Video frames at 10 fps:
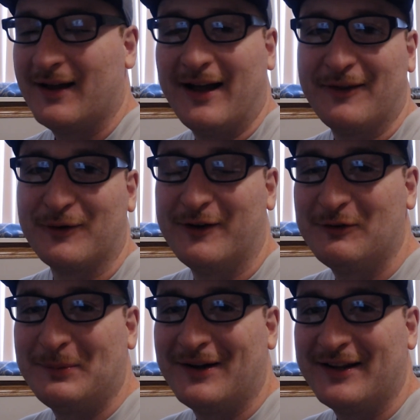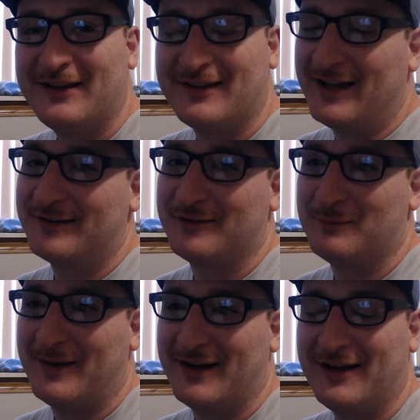How's it going, everybody? Texas
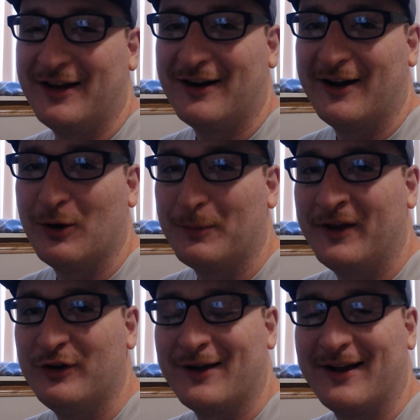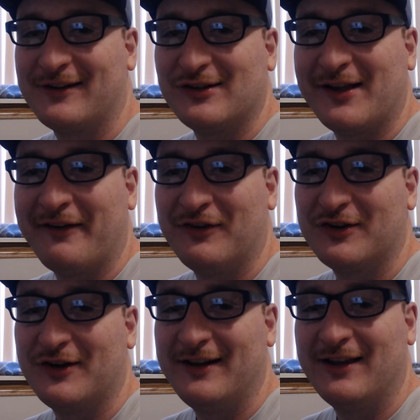Man here. I hope that you guys are all having a
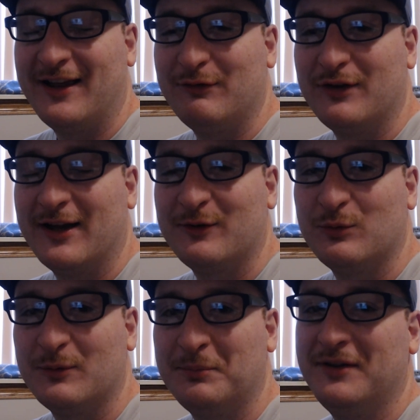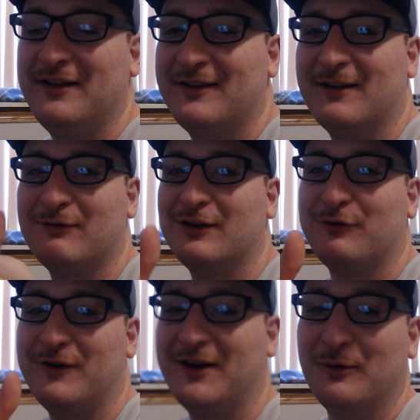great day. If you guys would, please give this
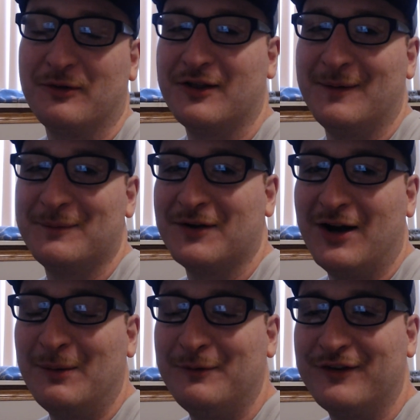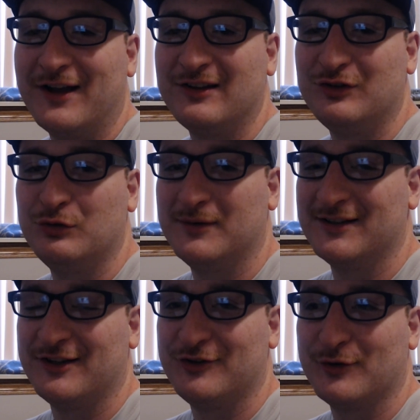video a thumbs up. If you guys do
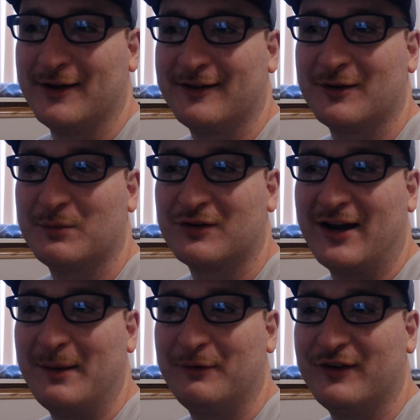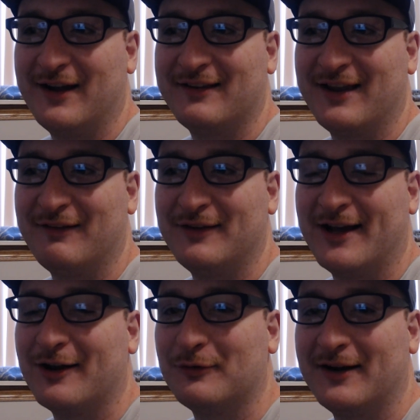really enjoy it, subscribe if you guys have
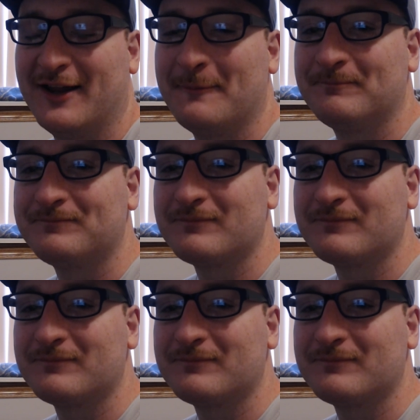not already.